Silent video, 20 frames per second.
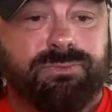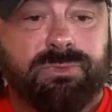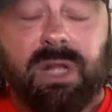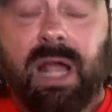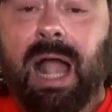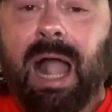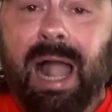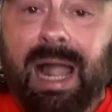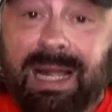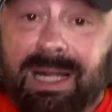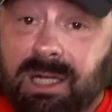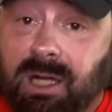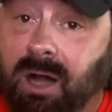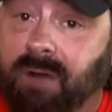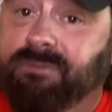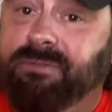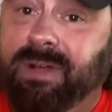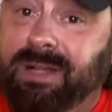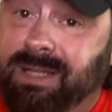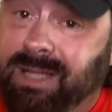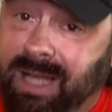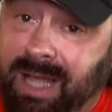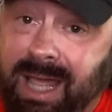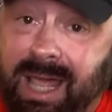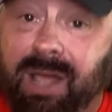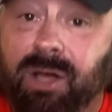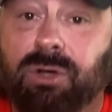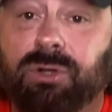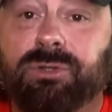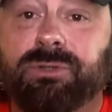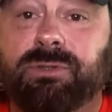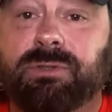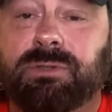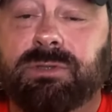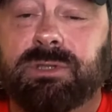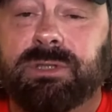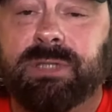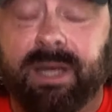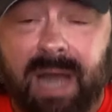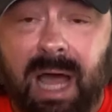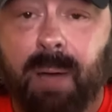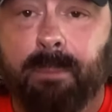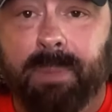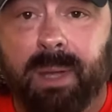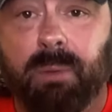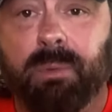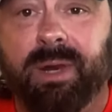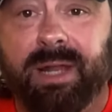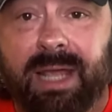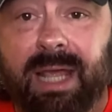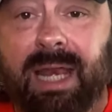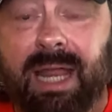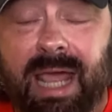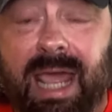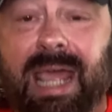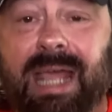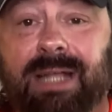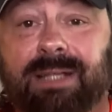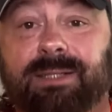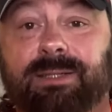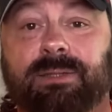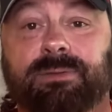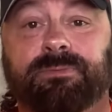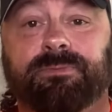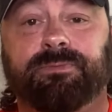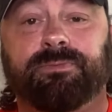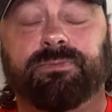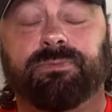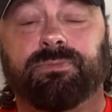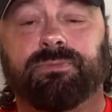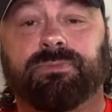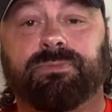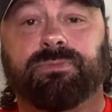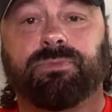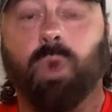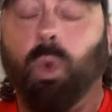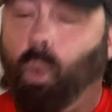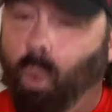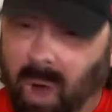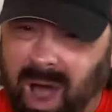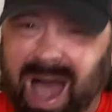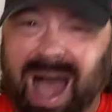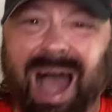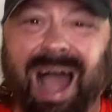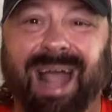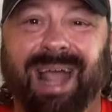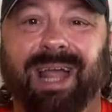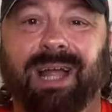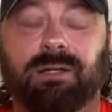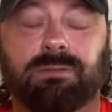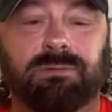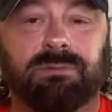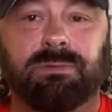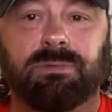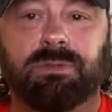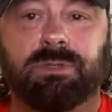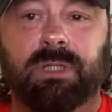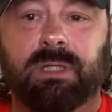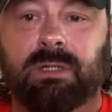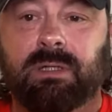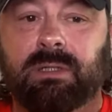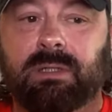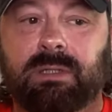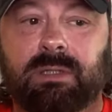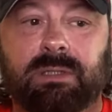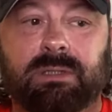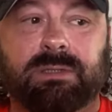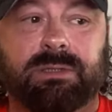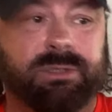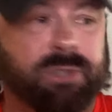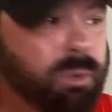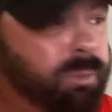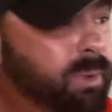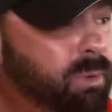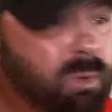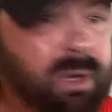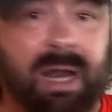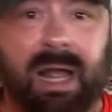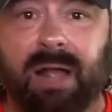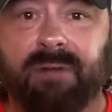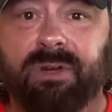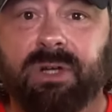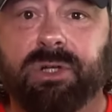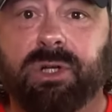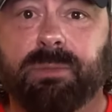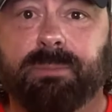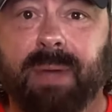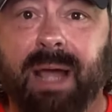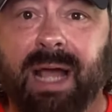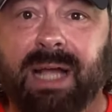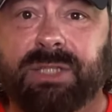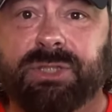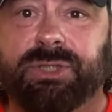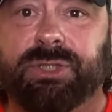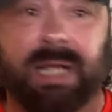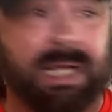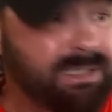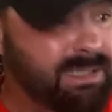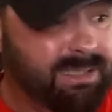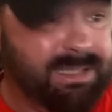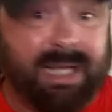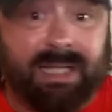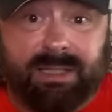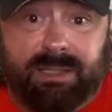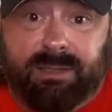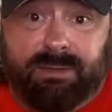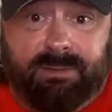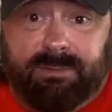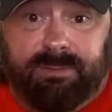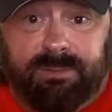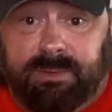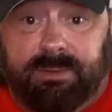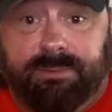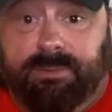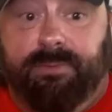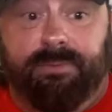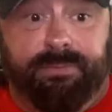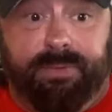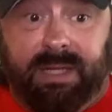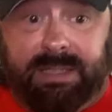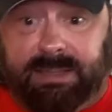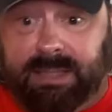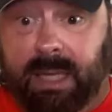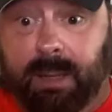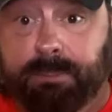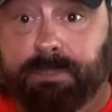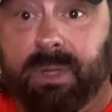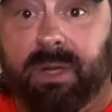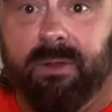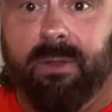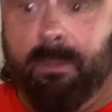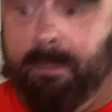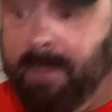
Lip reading: handcuffing the heels to not be able to get heat. Why? Don't we want to have a good match? Isn't that the template of the